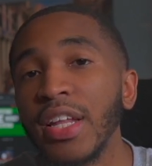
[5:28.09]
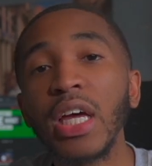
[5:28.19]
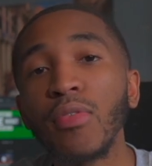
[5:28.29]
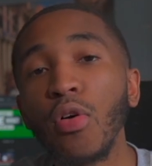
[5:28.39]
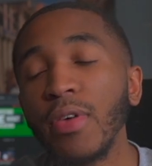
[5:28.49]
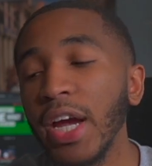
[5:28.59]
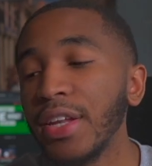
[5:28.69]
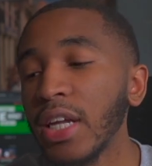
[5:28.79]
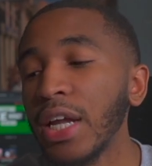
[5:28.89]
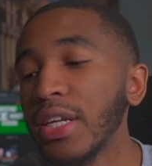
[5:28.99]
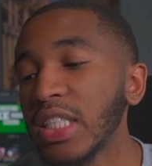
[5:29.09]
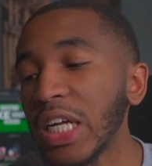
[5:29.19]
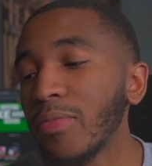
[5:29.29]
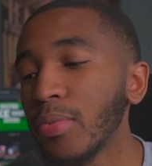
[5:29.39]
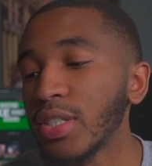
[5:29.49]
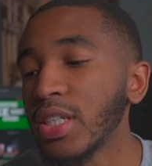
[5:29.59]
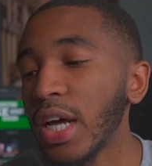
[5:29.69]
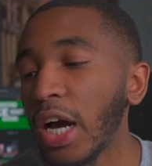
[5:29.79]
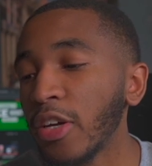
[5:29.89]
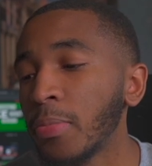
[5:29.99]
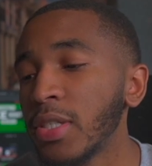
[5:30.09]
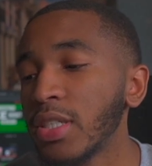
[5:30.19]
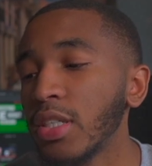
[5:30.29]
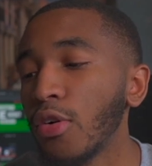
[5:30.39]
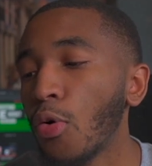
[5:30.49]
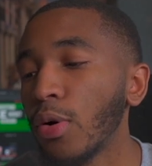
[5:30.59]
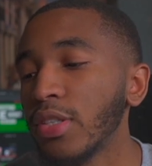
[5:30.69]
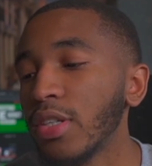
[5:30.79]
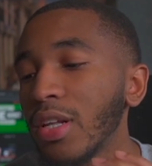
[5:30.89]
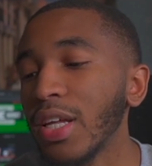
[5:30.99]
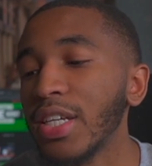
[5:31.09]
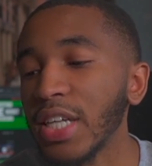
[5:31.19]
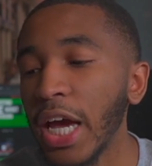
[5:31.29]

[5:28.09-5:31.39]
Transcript: They have over a 97% occupancy according to the latest